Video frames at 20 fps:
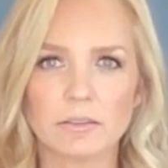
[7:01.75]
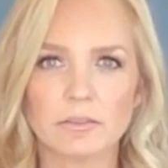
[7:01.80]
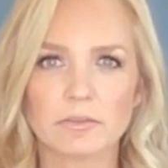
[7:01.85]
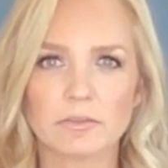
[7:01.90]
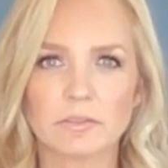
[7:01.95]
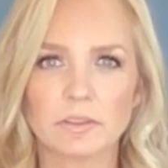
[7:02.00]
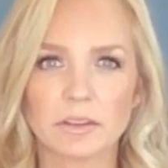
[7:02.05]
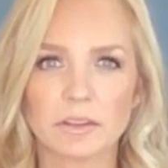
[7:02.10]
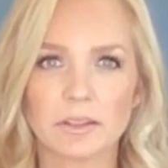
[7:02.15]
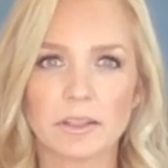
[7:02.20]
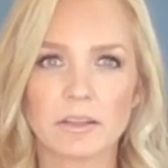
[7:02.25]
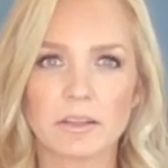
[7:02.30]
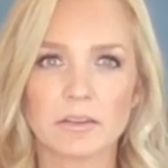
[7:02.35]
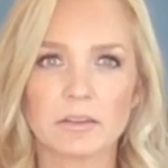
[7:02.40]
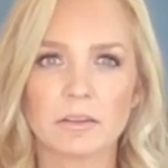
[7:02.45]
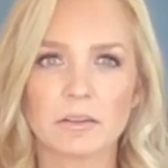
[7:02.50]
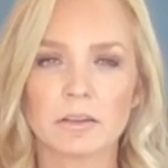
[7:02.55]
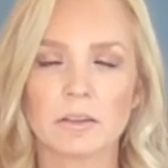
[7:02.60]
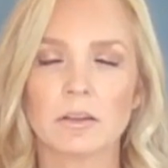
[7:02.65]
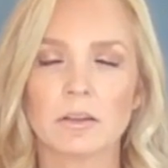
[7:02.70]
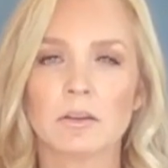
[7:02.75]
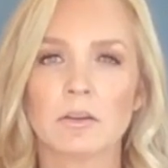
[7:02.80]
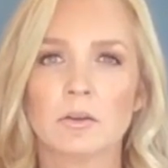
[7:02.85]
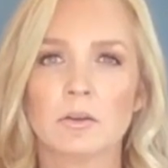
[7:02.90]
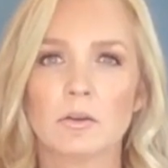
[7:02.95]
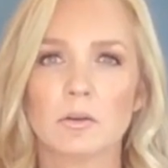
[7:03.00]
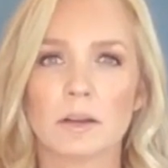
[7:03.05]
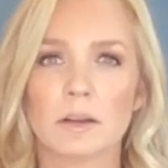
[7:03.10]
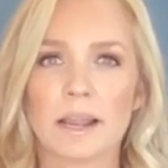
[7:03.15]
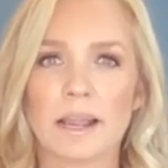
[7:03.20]
feeling,
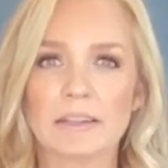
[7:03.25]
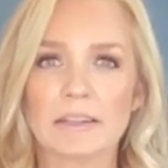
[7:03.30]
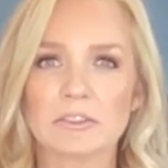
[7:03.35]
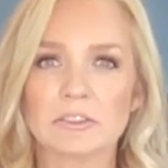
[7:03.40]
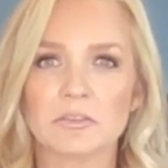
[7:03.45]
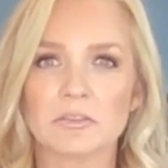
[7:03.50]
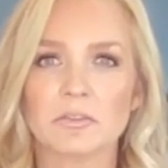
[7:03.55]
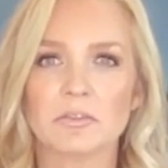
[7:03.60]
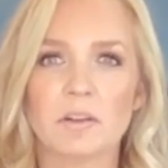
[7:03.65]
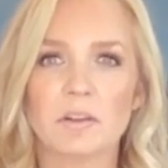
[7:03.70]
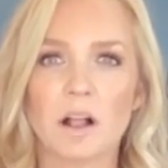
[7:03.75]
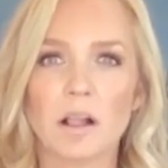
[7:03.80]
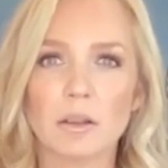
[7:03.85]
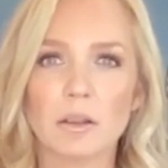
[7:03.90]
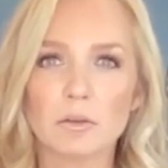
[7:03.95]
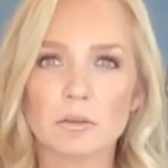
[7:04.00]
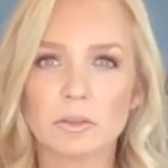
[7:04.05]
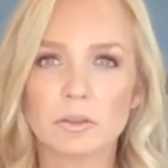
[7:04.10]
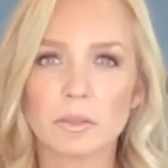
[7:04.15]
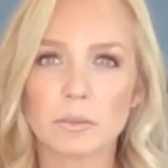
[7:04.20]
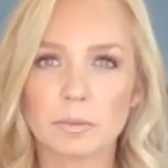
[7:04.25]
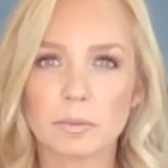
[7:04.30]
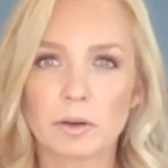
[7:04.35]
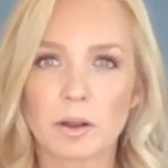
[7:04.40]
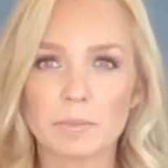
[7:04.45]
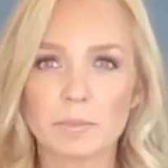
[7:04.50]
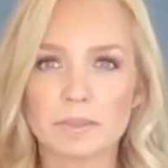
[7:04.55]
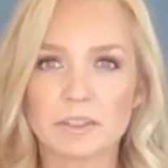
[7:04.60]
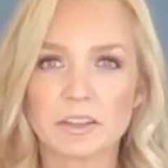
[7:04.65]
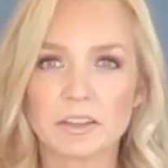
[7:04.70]
or action followed the
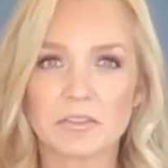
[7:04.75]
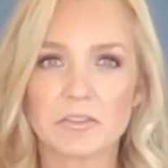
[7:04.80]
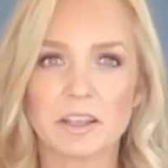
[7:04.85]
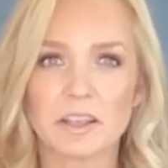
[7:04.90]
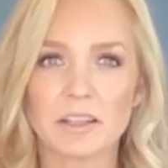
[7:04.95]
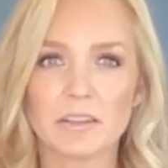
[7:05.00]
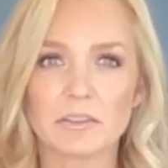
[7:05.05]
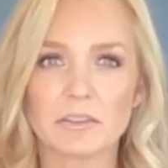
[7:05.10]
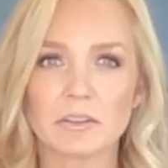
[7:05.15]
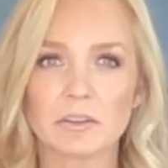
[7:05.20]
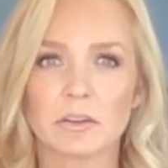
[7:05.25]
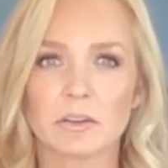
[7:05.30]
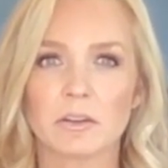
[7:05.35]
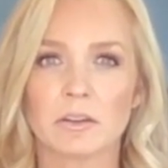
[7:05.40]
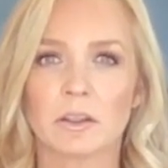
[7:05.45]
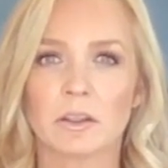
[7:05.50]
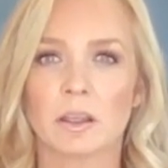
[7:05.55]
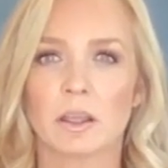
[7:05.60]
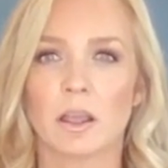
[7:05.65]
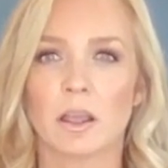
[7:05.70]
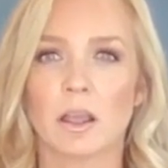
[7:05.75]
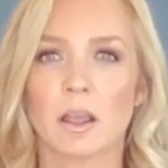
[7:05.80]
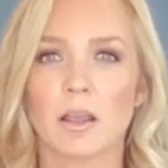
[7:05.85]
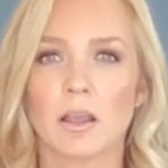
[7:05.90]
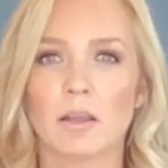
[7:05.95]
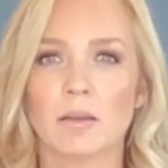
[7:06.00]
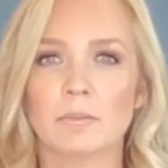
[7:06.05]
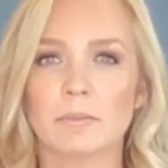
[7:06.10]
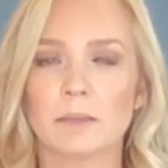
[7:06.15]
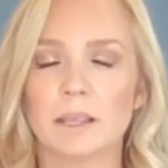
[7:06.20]
prompting event,
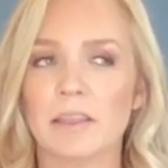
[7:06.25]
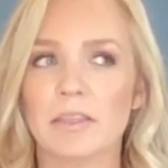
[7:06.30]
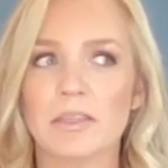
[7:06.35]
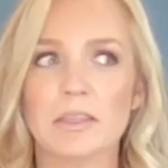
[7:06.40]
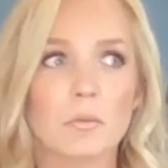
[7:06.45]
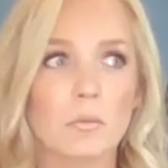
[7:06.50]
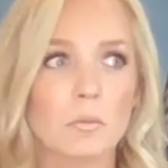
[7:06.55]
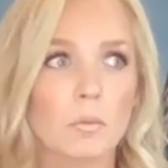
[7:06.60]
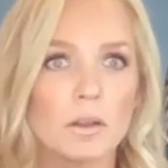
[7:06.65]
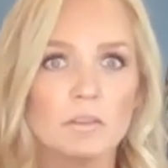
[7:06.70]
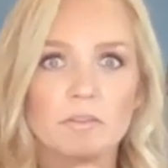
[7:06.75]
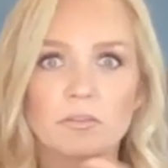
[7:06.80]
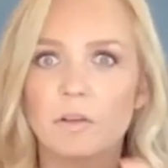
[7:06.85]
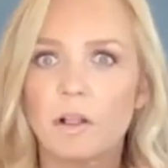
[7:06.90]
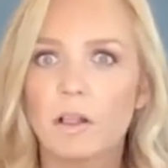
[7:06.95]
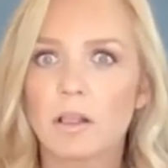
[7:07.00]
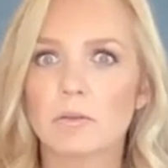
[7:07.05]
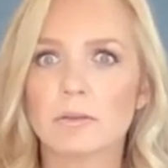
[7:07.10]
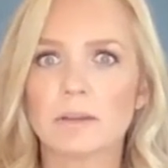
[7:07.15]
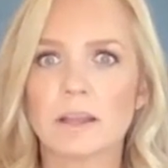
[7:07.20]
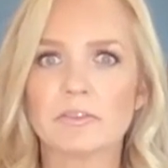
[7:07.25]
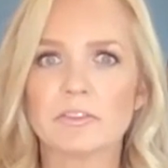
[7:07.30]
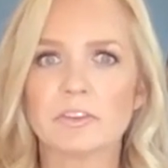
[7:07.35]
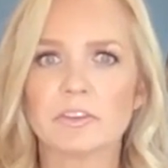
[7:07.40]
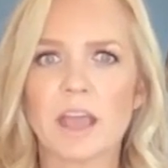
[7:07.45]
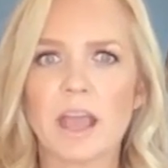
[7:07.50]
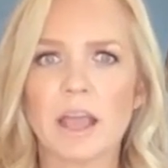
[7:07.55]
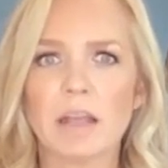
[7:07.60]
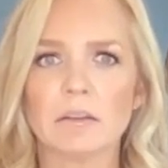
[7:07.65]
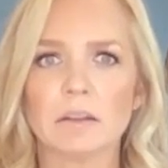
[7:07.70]
and then what followed after
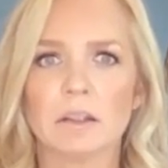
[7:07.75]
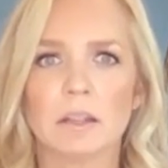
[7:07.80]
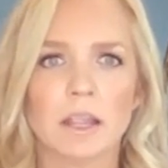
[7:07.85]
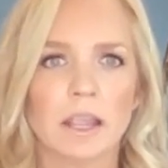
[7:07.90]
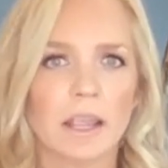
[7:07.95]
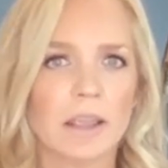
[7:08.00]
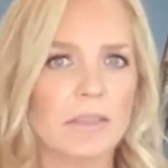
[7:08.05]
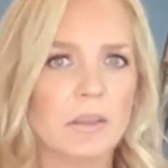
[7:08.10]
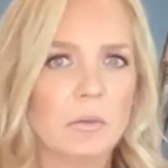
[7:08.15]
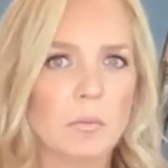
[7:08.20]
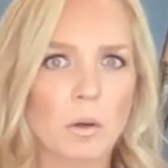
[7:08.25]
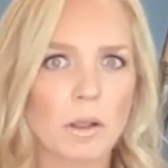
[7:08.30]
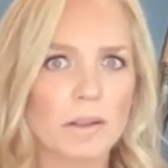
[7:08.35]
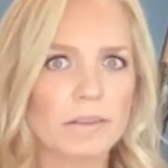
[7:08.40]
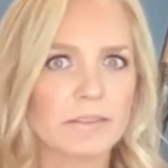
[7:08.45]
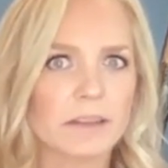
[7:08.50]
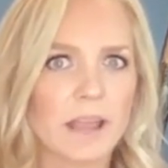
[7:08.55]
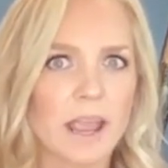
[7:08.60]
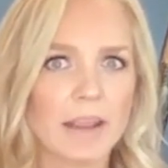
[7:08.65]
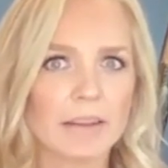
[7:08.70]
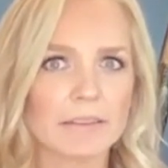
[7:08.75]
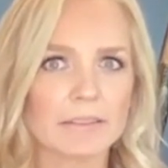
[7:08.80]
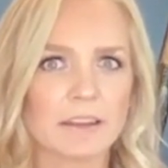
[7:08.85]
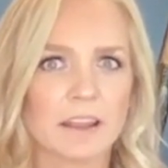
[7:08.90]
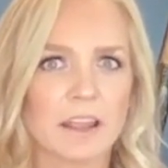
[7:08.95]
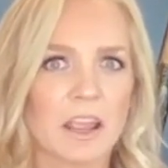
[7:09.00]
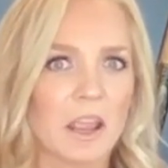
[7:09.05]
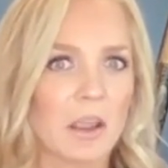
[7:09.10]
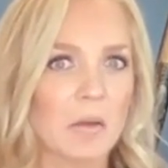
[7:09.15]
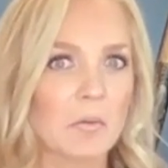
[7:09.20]
that, and then what's next,
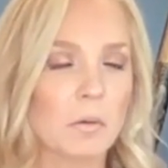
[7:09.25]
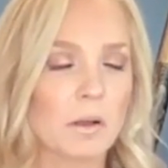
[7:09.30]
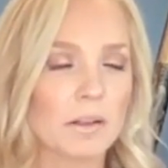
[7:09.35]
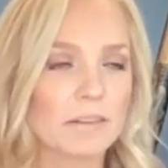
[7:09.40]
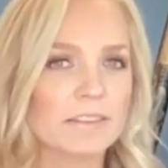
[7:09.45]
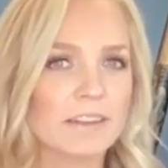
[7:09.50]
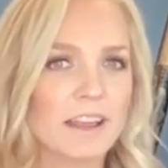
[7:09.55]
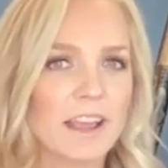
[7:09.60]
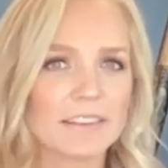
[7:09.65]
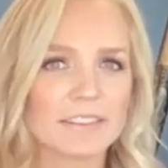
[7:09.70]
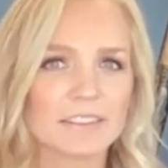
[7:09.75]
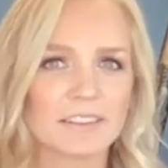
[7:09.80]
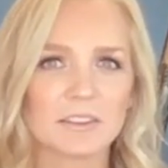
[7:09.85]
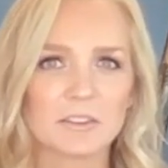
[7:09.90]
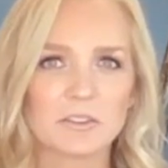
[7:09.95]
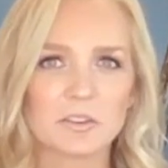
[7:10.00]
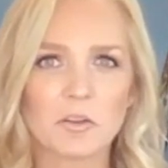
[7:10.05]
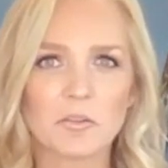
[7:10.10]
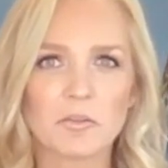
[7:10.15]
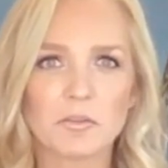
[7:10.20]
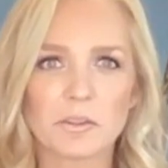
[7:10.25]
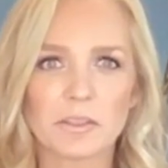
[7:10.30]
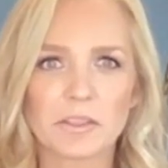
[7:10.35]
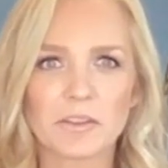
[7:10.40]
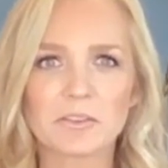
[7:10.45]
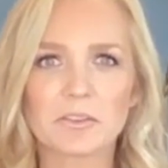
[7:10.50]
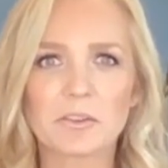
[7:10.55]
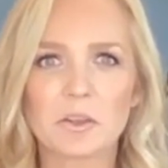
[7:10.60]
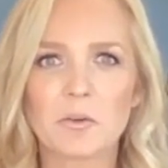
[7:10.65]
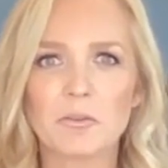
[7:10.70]
and what's next, and so forth,
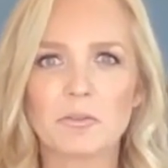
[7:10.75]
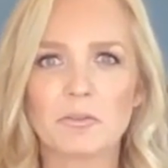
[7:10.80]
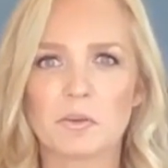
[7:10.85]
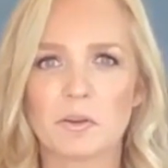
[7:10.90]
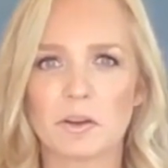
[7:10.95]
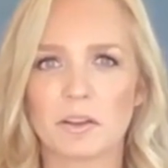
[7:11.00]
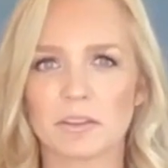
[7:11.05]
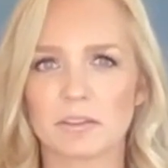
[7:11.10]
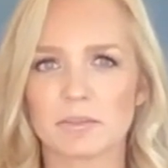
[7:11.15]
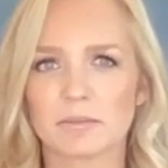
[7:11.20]
and so forth.